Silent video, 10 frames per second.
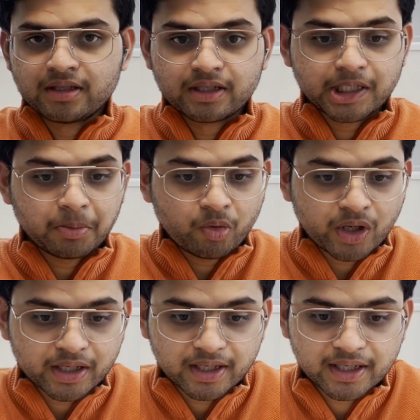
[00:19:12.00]
Number
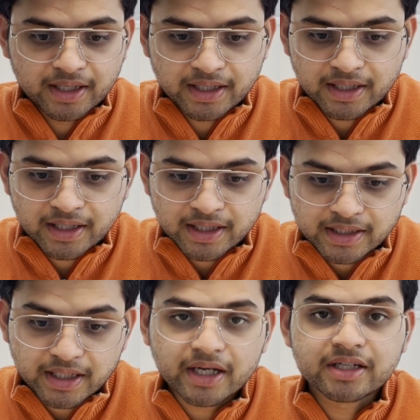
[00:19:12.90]
1, the
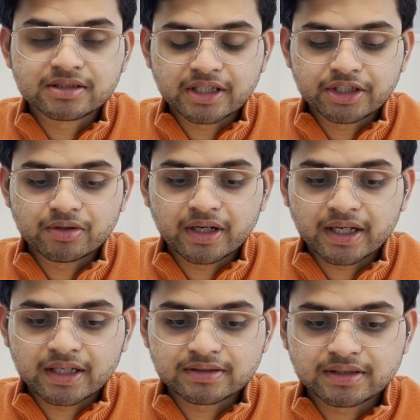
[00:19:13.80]
current schedule
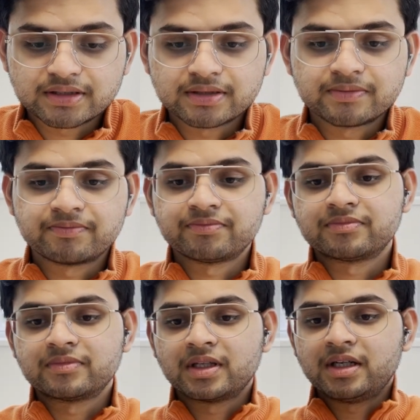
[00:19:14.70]
analysis.
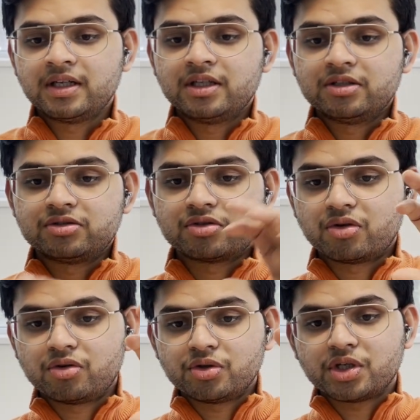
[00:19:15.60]

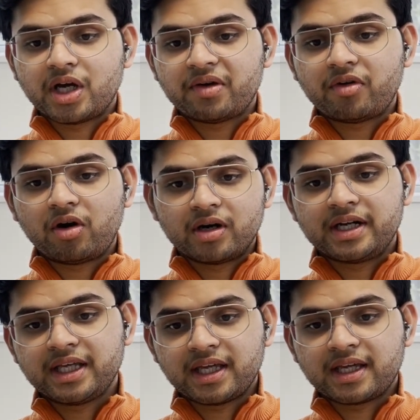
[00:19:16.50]
So you have
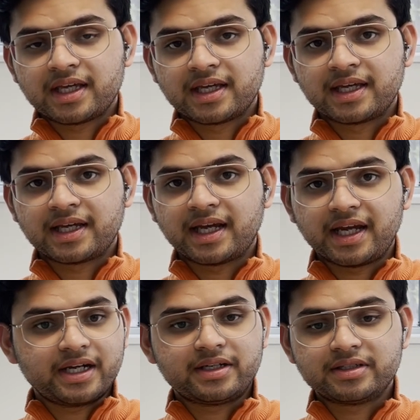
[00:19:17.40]
already
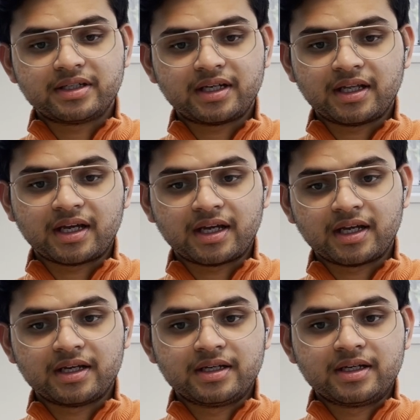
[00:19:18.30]
entered
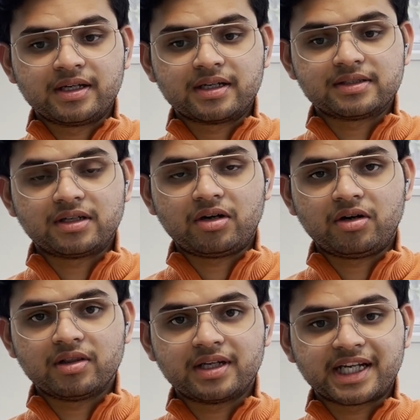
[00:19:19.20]

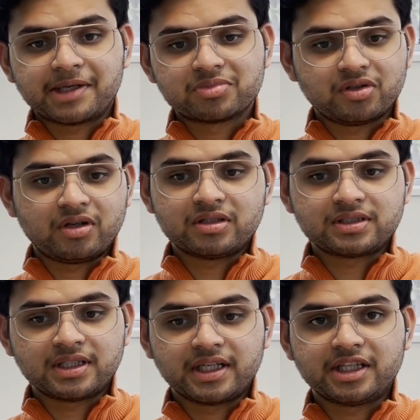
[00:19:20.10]
all the time slots
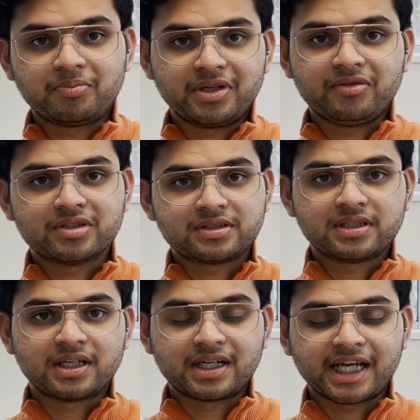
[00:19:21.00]
in the previous
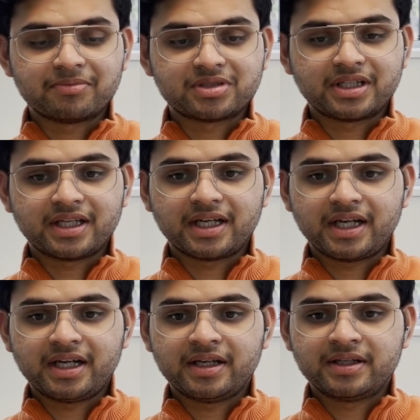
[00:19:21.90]
time setting
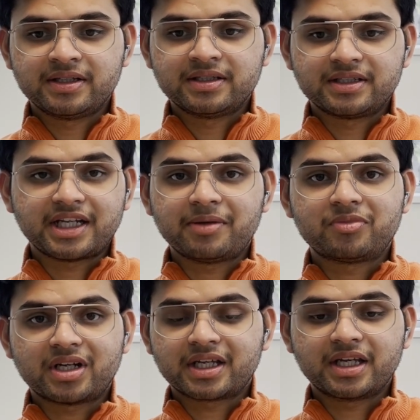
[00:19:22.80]
guide, time
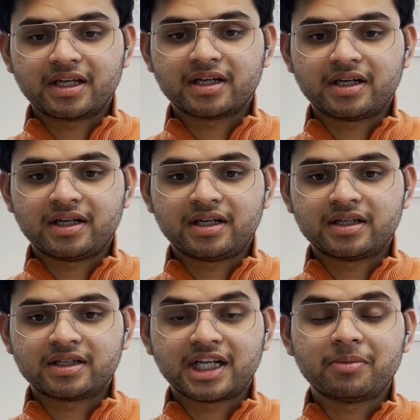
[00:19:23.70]
tracking,
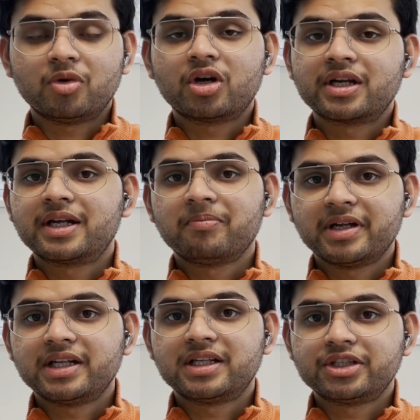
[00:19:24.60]
time blocking
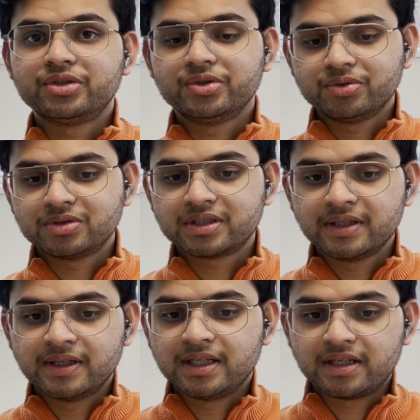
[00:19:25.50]
template that you used,
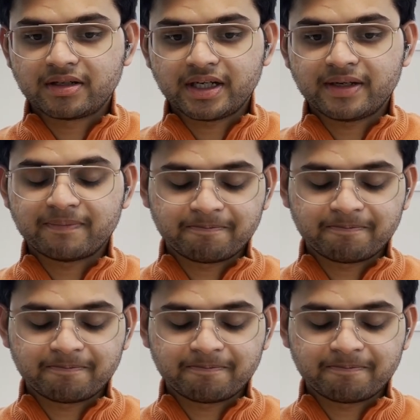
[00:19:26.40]
right?